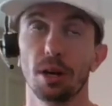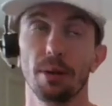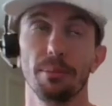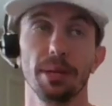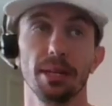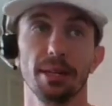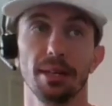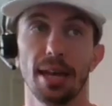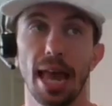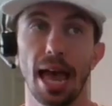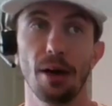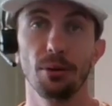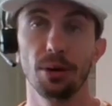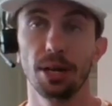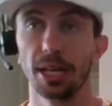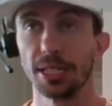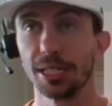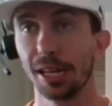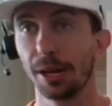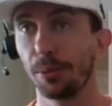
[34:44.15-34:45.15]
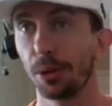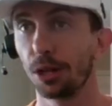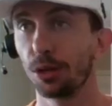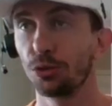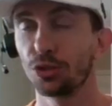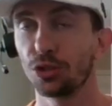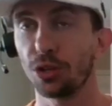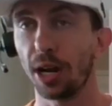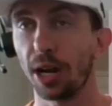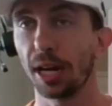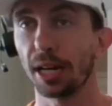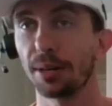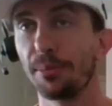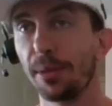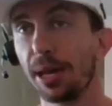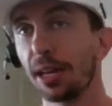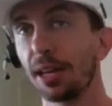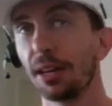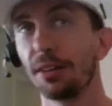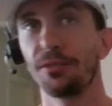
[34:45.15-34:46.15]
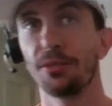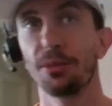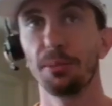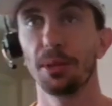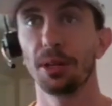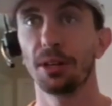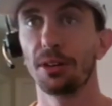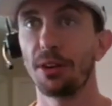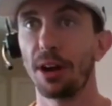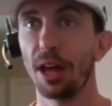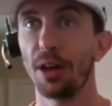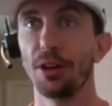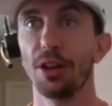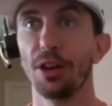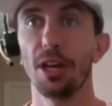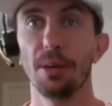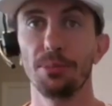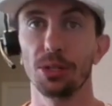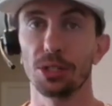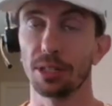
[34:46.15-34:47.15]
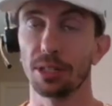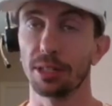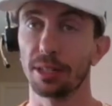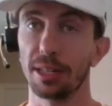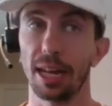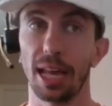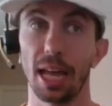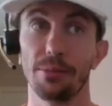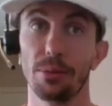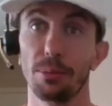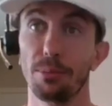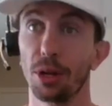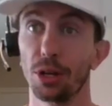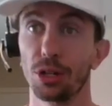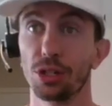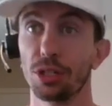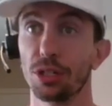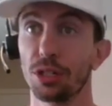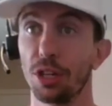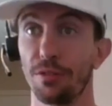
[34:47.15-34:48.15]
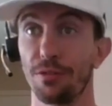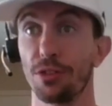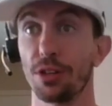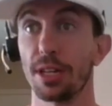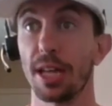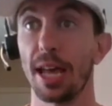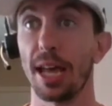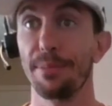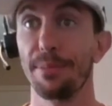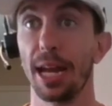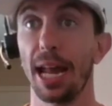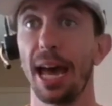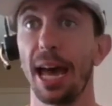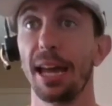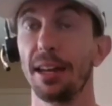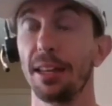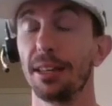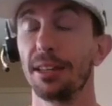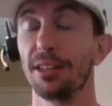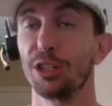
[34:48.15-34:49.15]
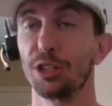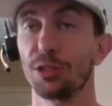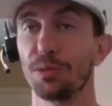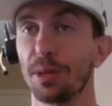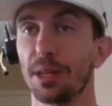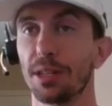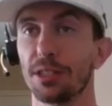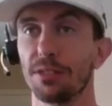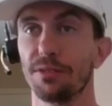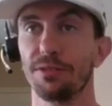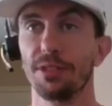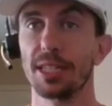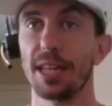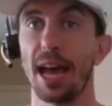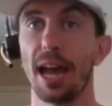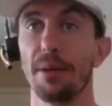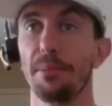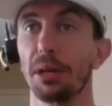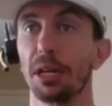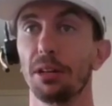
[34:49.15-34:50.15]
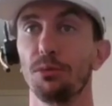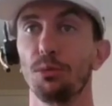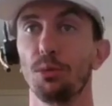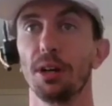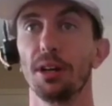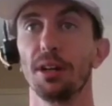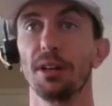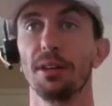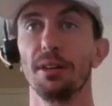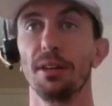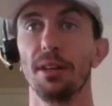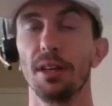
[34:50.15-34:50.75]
I mean, nowadays anybody who's trying to make it from the ground up is going to have a much tougher time than I did, just because of the timing of where.